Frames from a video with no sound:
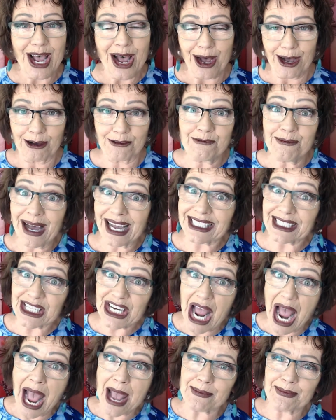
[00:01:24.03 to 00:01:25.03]
of my
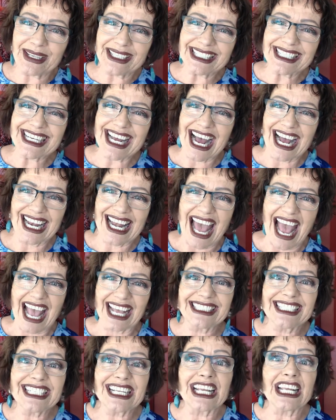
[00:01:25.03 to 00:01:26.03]
time in
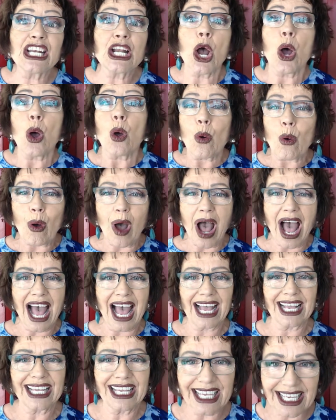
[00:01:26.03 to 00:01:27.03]
Thailand in Hua
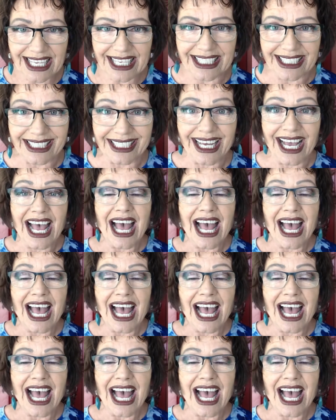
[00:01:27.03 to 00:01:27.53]
Hin.